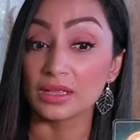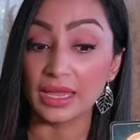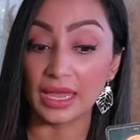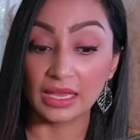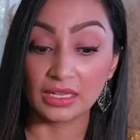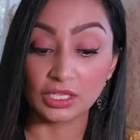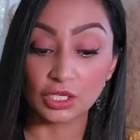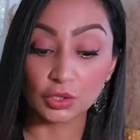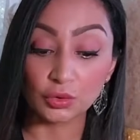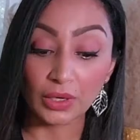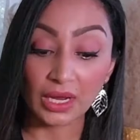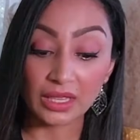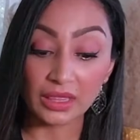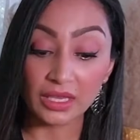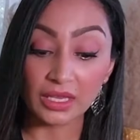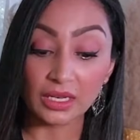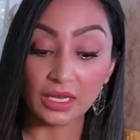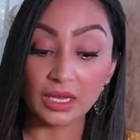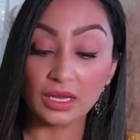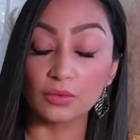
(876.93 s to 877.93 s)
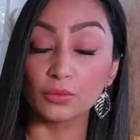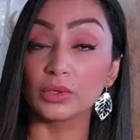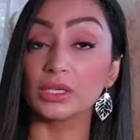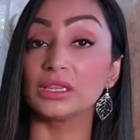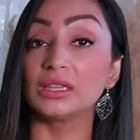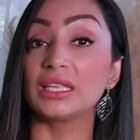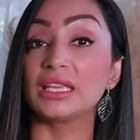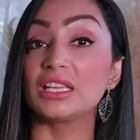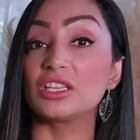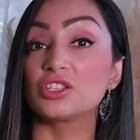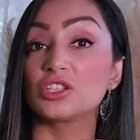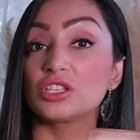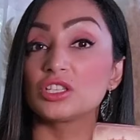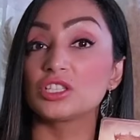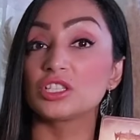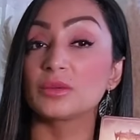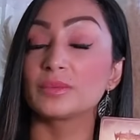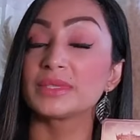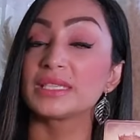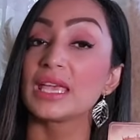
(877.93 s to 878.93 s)
and strengthening
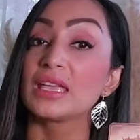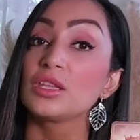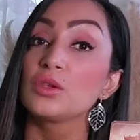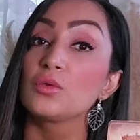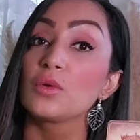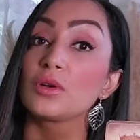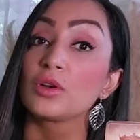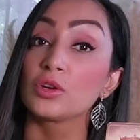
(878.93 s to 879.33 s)
relationships that you